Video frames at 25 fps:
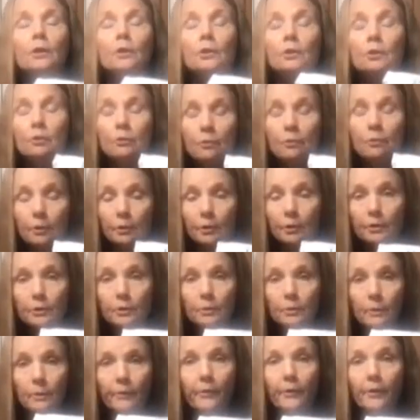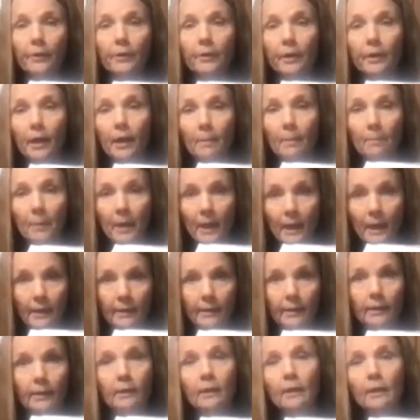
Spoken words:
You could do a 1/3 cup honey,